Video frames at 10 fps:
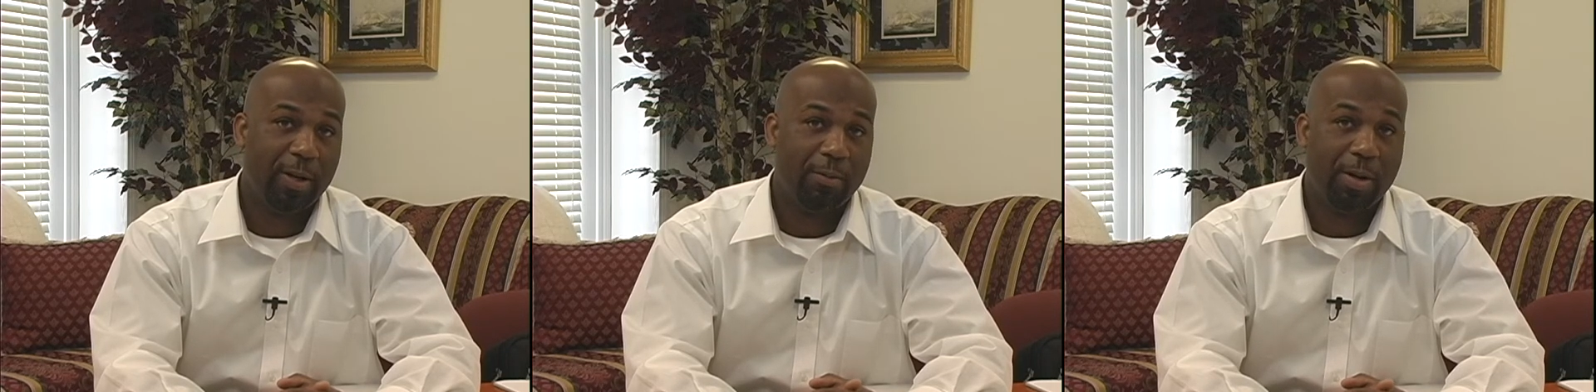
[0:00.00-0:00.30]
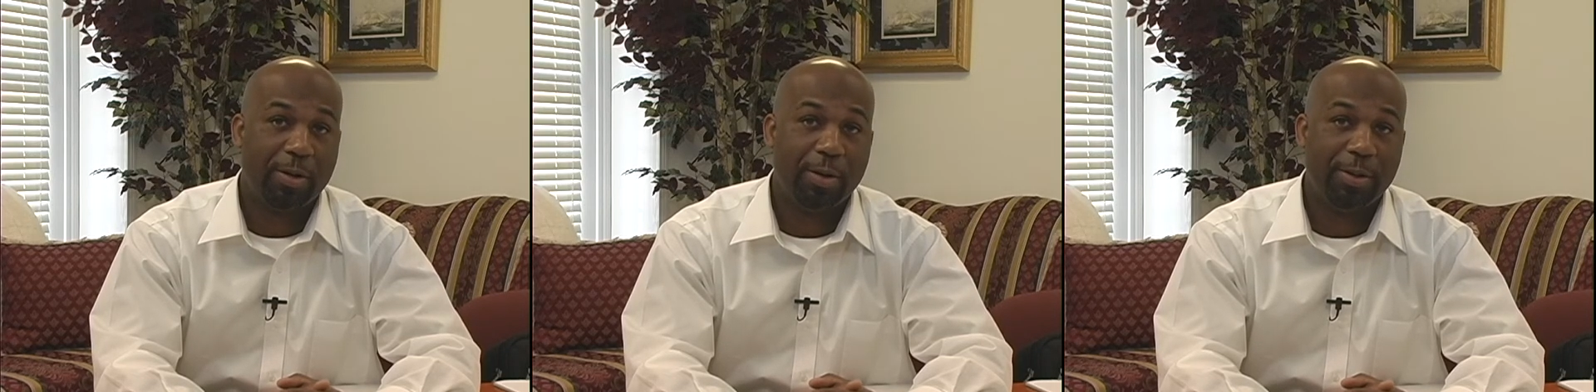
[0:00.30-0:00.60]

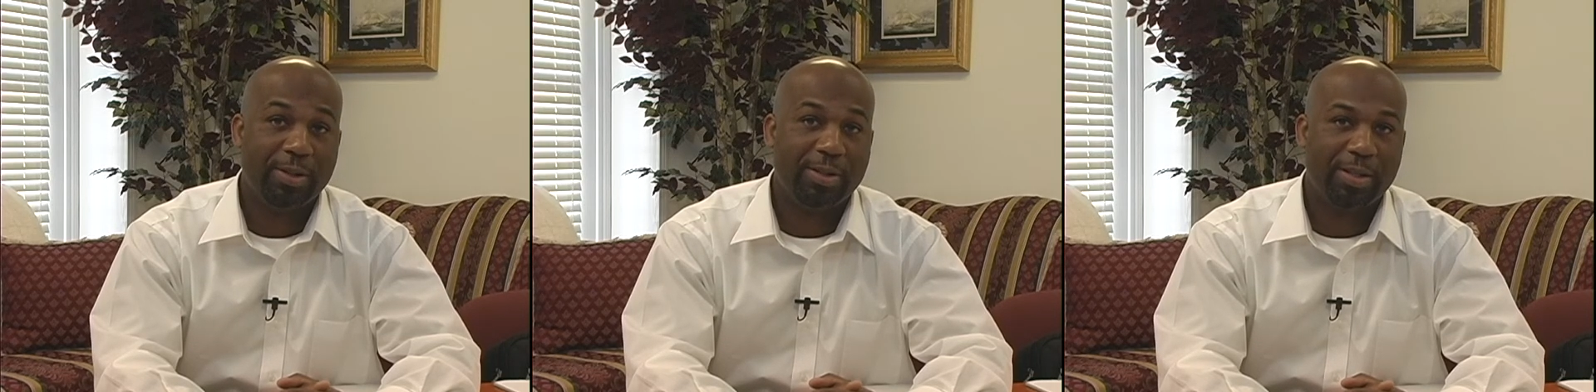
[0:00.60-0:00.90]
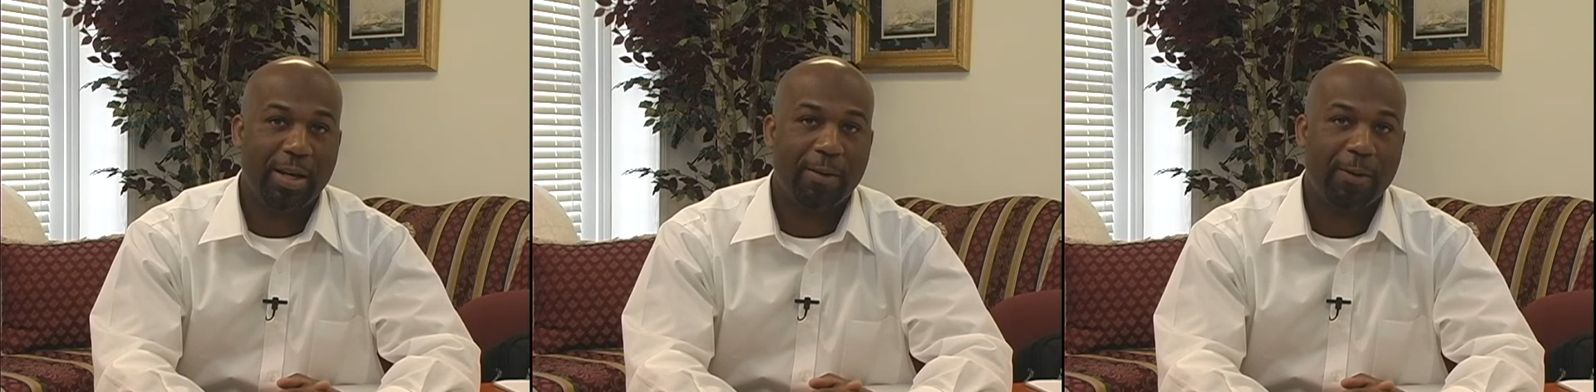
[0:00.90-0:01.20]
While coding the
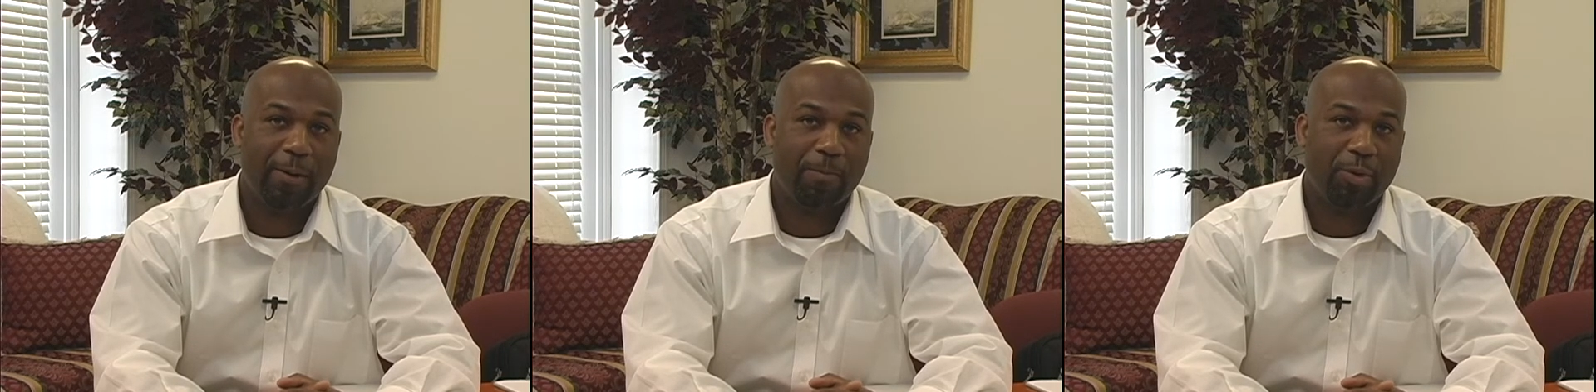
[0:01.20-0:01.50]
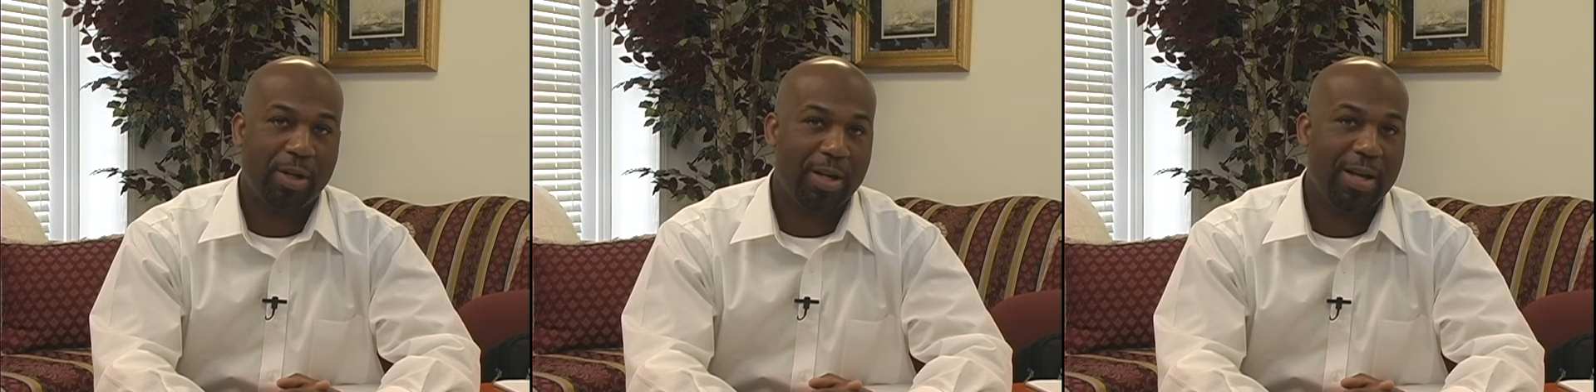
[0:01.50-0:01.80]
site,
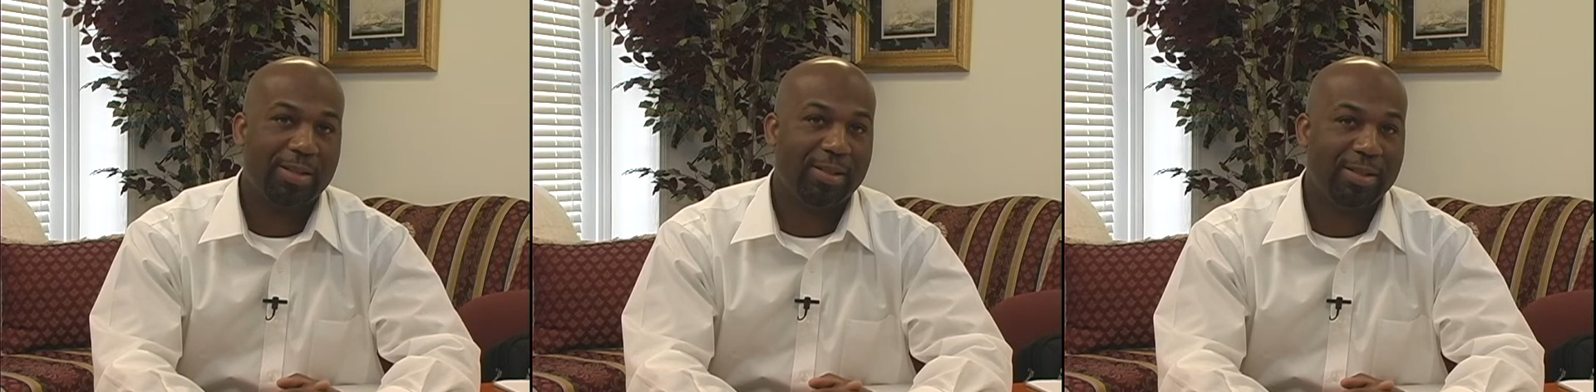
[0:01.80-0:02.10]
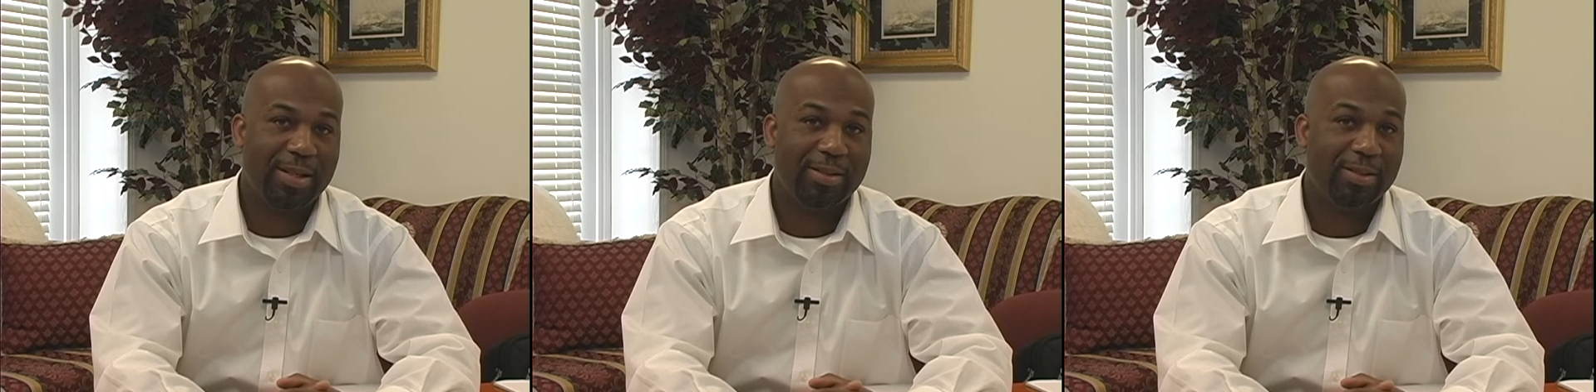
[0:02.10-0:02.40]
we are constantly
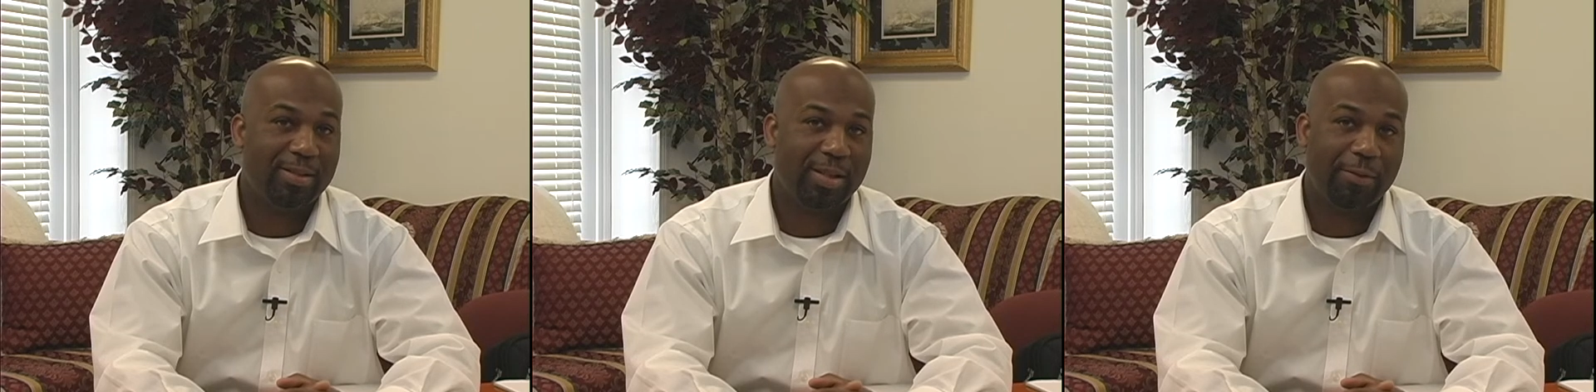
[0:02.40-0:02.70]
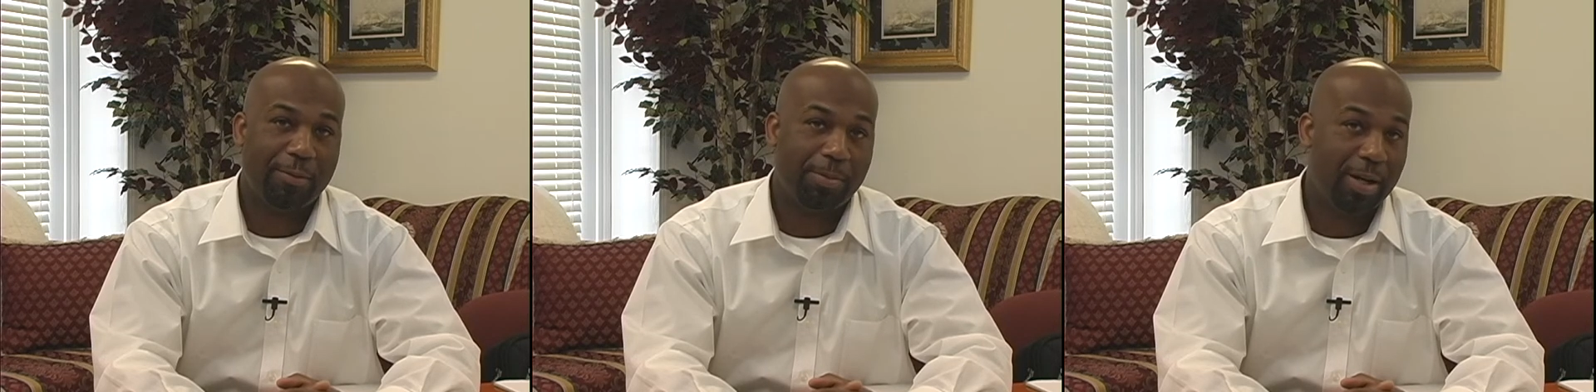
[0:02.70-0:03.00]
testing the
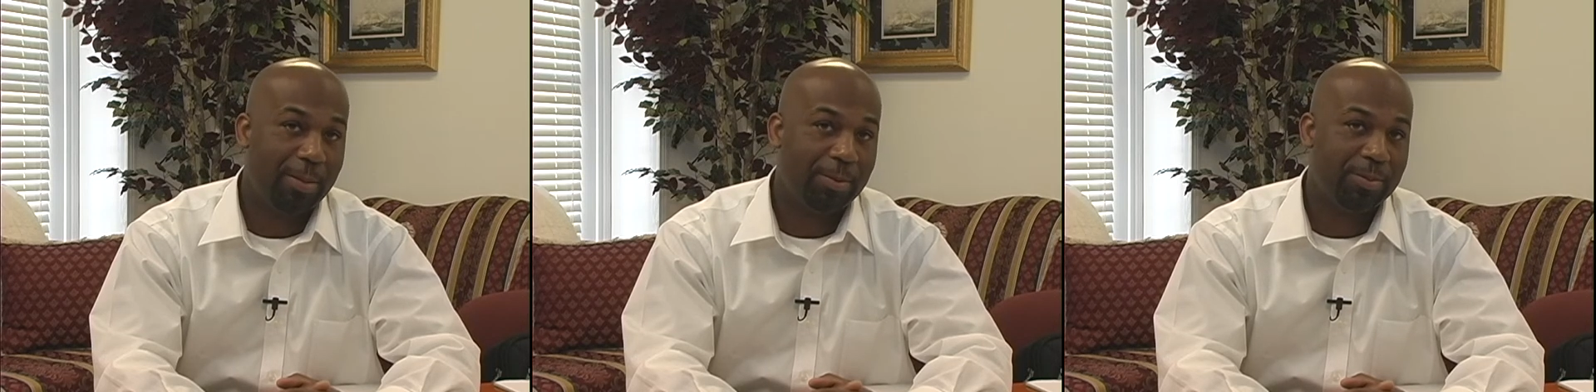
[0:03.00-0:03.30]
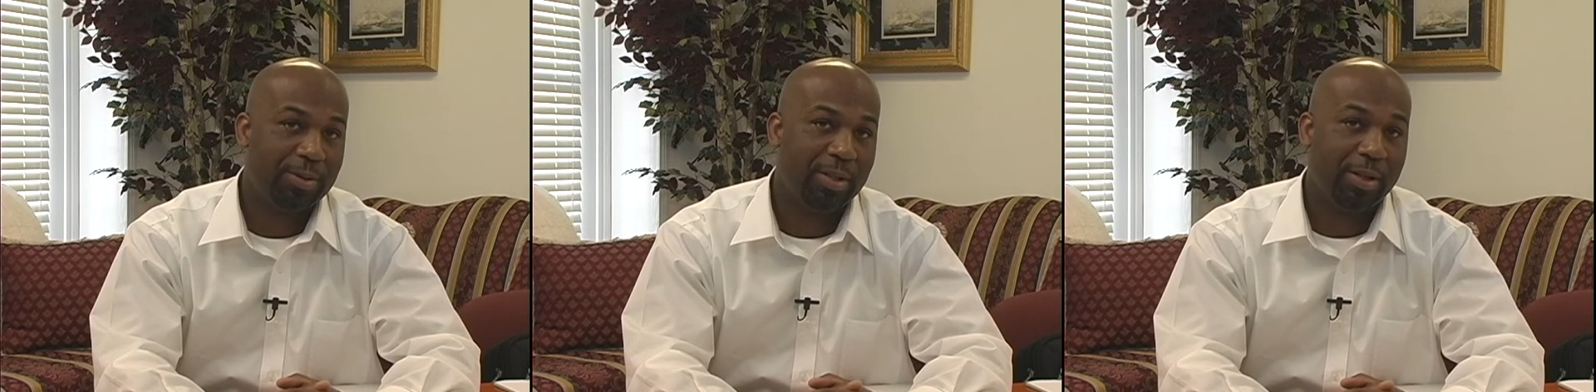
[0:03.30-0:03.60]
site for
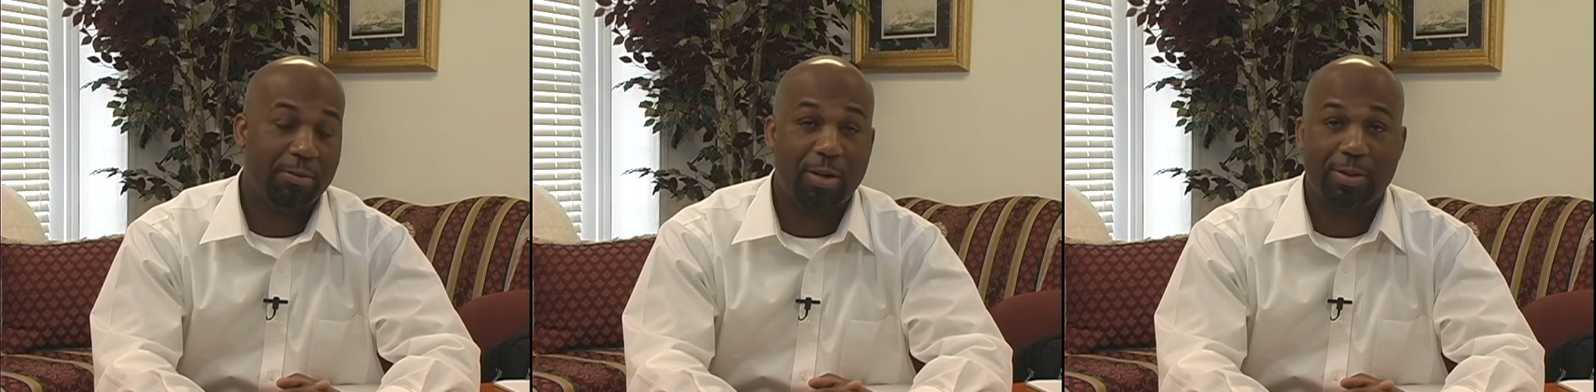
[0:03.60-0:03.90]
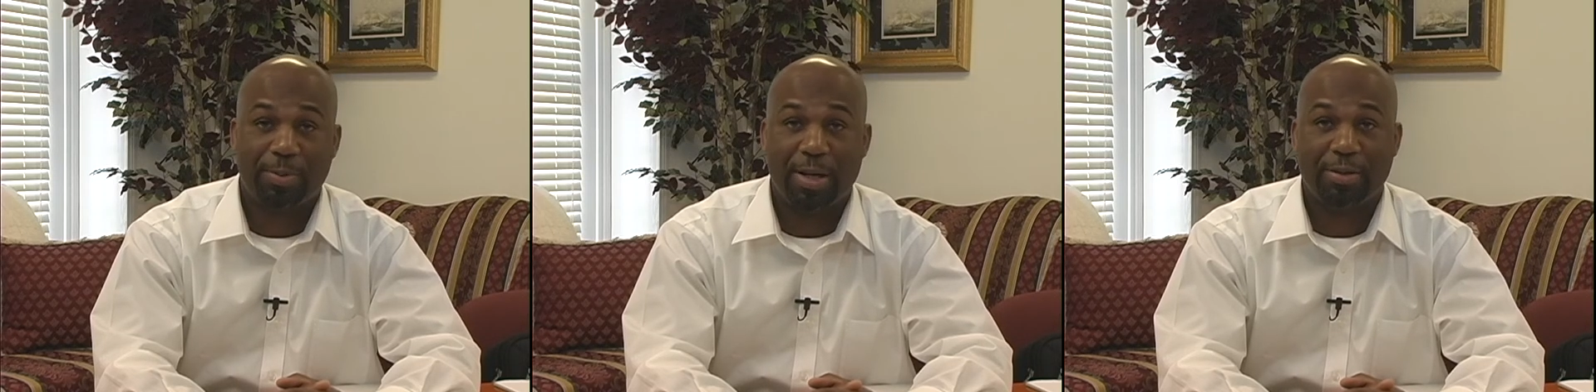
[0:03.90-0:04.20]
problems and
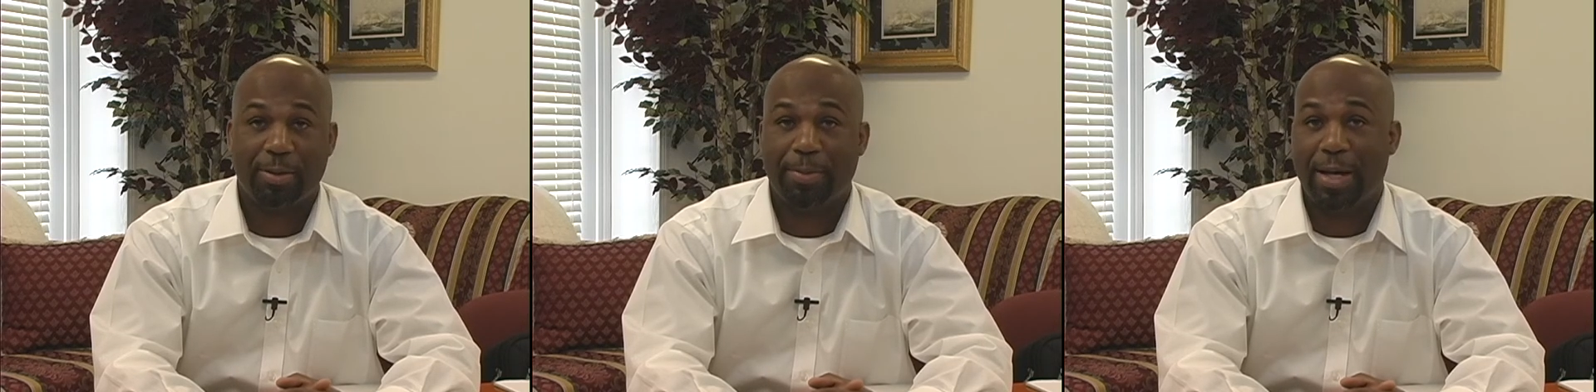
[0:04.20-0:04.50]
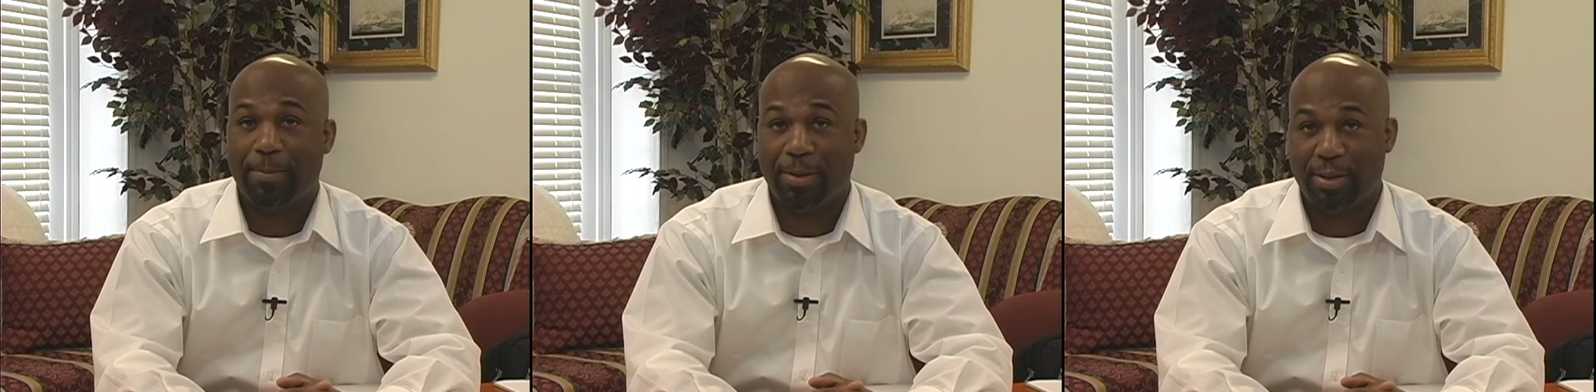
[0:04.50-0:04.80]
cross-browser
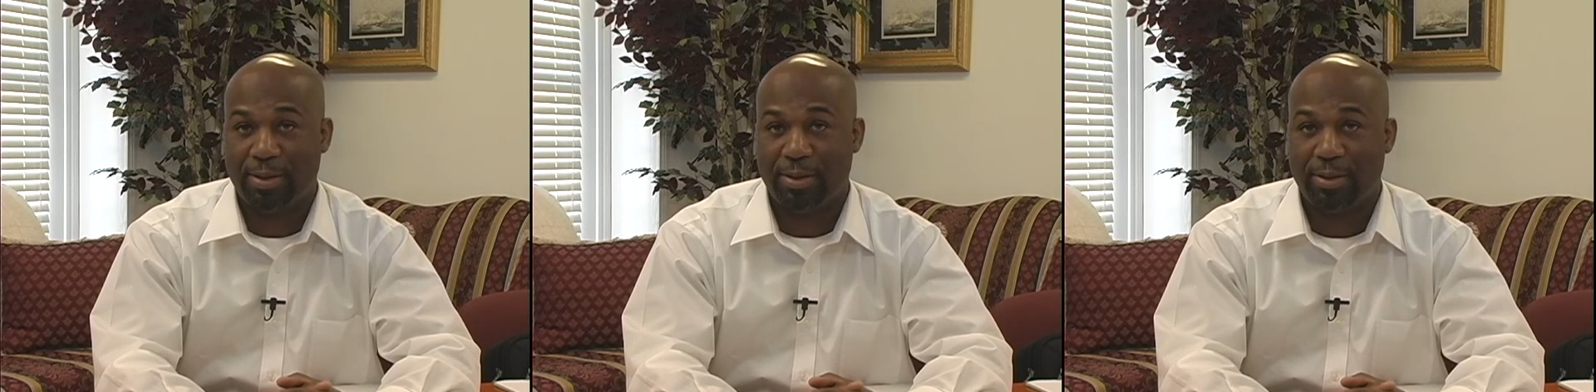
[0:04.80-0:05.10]
compatibility.